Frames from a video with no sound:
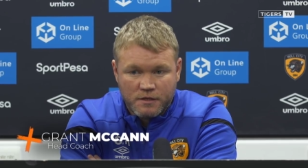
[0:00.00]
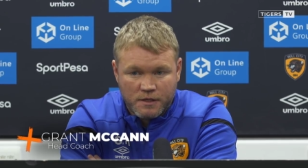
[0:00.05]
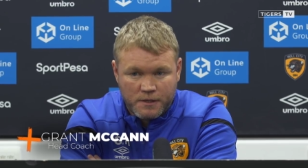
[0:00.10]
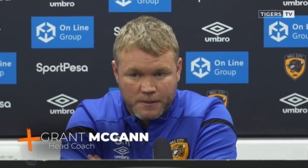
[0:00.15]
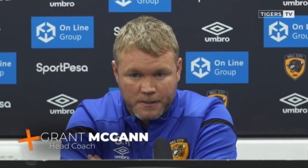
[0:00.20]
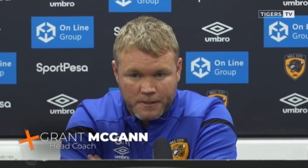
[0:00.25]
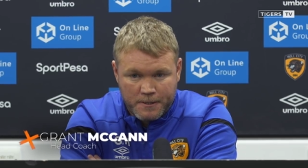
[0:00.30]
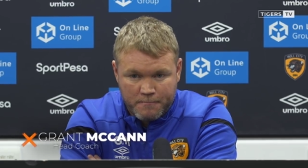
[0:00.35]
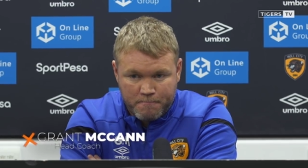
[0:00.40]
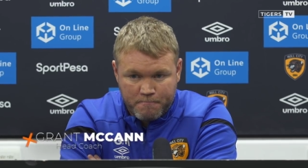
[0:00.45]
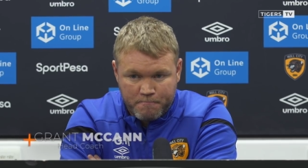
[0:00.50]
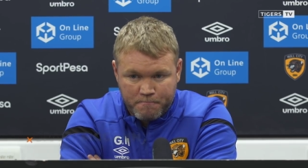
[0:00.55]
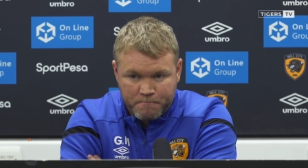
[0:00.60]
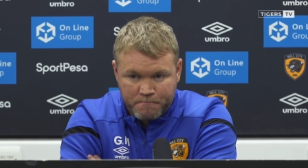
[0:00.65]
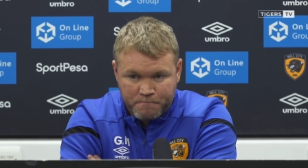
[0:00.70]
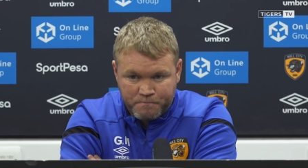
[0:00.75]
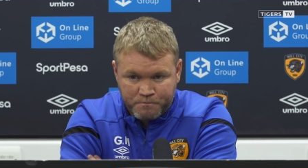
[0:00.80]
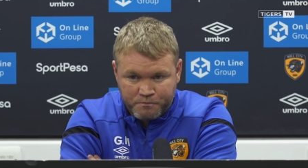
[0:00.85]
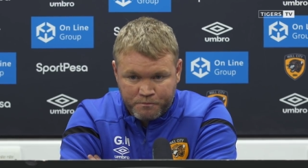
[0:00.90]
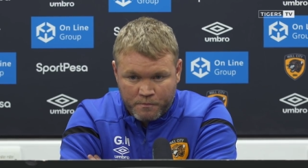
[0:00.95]

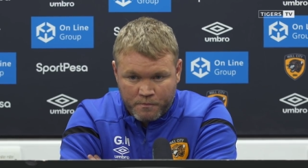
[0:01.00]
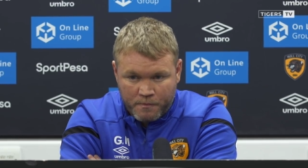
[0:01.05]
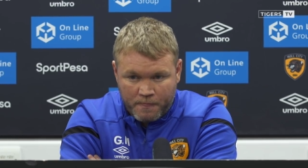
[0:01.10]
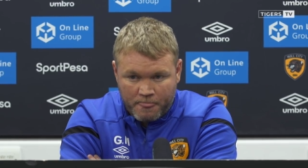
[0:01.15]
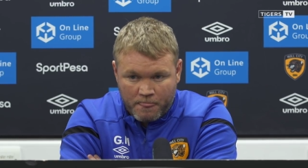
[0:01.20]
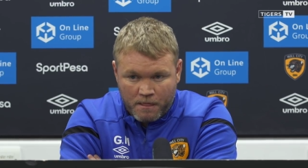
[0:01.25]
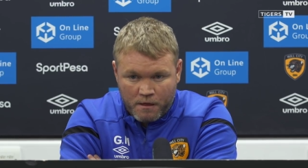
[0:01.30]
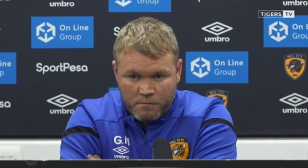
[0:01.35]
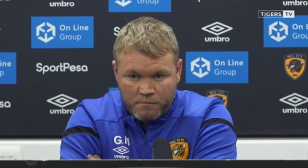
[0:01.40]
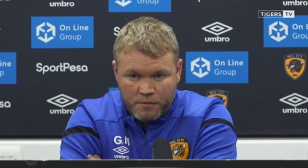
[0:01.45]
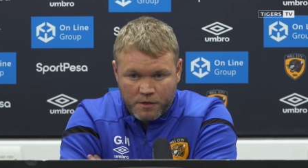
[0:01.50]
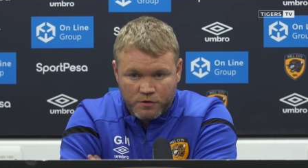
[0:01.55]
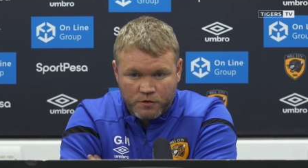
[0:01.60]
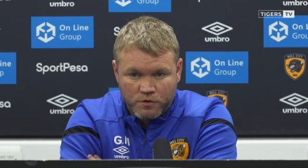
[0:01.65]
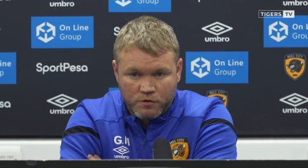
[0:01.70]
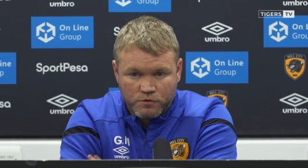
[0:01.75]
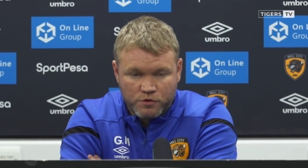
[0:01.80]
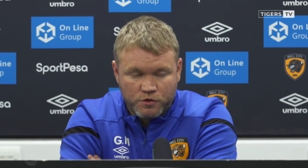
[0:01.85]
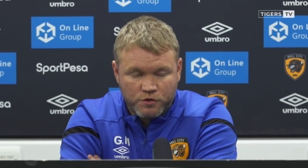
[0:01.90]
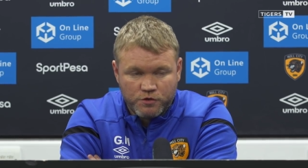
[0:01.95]
But
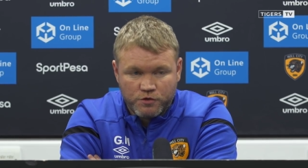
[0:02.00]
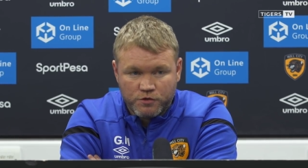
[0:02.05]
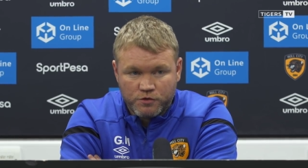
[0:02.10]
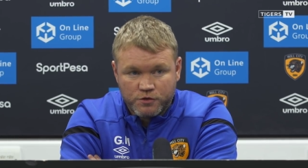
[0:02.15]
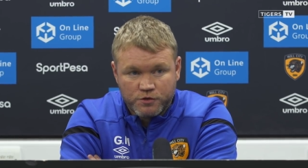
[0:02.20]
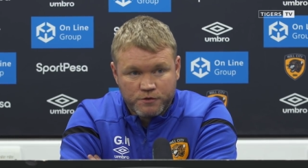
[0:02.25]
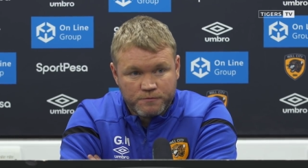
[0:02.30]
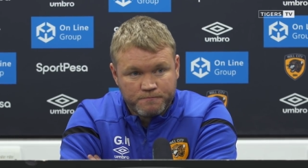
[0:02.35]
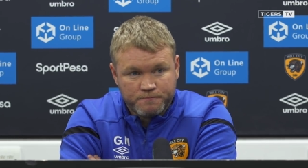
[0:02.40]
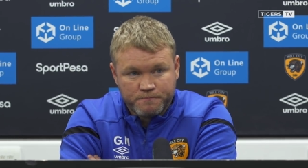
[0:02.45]
no new news.